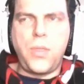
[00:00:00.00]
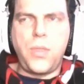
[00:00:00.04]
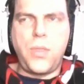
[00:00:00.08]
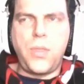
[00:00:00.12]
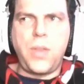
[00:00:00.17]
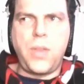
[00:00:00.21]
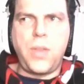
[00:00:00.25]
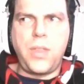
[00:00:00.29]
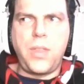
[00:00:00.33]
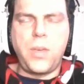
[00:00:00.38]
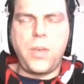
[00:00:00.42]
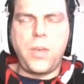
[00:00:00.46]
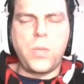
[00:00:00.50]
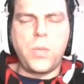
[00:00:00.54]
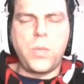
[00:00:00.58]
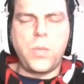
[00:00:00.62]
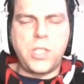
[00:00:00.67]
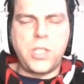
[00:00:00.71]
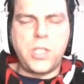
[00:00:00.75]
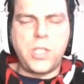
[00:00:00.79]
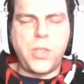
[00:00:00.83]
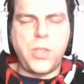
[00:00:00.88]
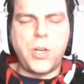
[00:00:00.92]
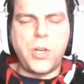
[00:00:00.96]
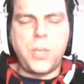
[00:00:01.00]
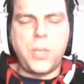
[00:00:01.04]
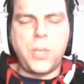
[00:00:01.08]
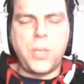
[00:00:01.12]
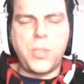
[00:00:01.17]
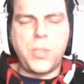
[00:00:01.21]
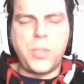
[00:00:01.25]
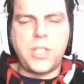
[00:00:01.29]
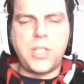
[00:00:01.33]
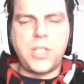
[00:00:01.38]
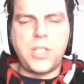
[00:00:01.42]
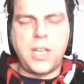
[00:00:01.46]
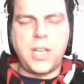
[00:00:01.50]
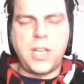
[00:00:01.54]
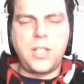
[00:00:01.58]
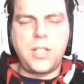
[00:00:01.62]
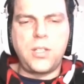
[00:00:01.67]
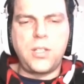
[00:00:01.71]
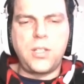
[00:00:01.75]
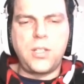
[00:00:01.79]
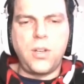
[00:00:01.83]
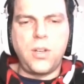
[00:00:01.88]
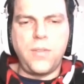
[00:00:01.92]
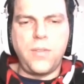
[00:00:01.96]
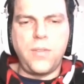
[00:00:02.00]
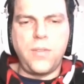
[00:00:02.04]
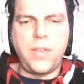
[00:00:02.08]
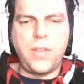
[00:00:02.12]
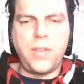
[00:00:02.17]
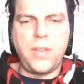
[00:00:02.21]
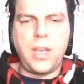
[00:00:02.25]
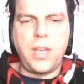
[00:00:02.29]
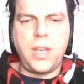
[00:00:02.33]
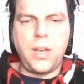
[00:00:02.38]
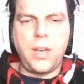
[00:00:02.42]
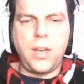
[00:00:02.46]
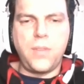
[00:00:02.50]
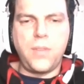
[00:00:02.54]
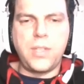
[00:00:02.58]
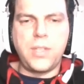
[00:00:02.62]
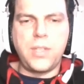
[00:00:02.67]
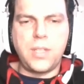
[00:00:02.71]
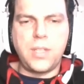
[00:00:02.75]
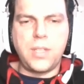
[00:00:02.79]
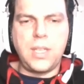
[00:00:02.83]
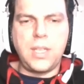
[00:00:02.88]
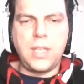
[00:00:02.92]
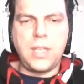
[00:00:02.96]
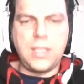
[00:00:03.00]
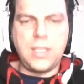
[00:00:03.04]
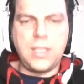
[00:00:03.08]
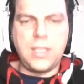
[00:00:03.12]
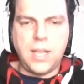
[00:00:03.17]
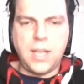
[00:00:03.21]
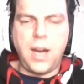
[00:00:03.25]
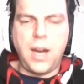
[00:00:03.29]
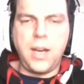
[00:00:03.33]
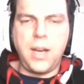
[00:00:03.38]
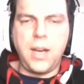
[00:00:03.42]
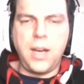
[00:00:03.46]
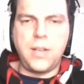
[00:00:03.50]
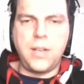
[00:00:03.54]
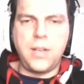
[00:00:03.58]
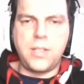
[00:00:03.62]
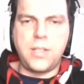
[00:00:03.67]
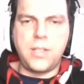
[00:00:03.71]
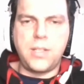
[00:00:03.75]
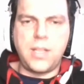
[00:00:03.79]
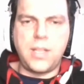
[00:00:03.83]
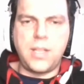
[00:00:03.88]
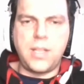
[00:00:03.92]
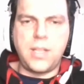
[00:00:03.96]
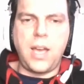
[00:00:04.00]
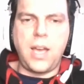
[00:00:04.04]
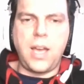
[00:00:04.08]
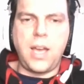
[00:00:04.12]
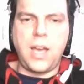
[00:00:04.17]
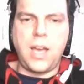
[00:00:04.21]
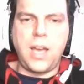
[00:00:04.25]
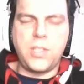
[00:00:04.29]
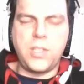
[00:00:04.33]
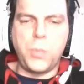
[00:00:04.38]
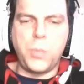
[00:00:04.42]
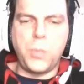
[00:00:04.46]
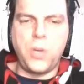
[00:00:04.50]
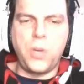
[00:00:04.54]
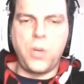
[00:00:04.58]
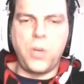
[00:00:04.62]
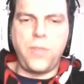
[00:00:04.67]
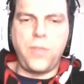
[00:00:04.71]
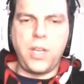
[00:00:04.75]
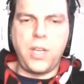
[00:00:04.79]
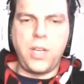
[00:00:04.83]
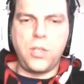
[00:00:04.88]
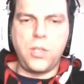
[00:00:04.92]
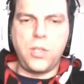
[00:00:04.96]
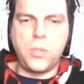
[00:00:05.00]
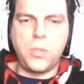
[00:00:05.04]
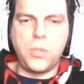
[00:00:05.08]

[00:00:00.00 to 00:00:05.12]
I think it was 30% of the of the entire staff at Spotify use